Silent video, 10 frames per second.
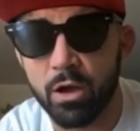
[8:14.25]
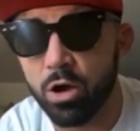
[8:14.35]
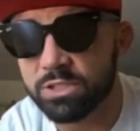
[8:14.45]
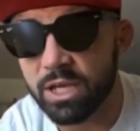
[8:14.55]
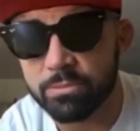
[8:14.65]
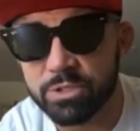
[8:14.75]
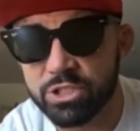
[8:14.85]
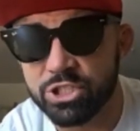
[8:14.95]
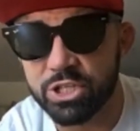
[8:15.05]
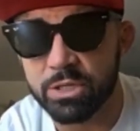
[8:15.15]
all types
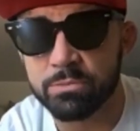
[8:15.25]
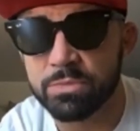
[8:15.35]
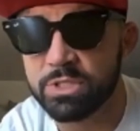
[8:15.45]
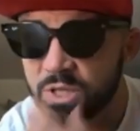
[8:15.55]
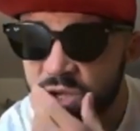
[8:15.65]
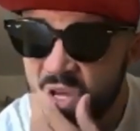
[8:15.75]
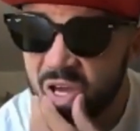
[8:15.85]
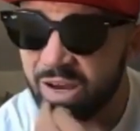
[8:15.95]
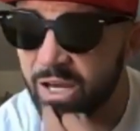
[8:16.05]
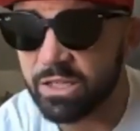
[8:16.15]
of gyms,
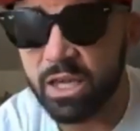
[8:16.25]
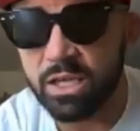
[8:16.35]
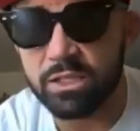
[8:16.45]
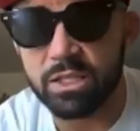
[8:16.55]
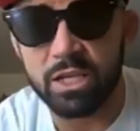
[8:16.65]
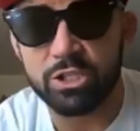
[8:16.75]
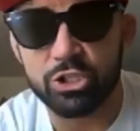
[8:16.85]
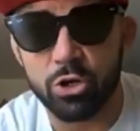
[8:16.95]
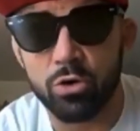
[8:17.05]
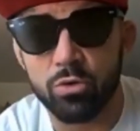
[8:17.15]
uh, they they
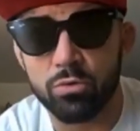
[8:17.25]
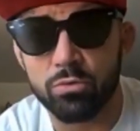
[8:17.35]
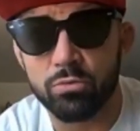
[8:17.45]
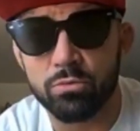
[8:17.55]
show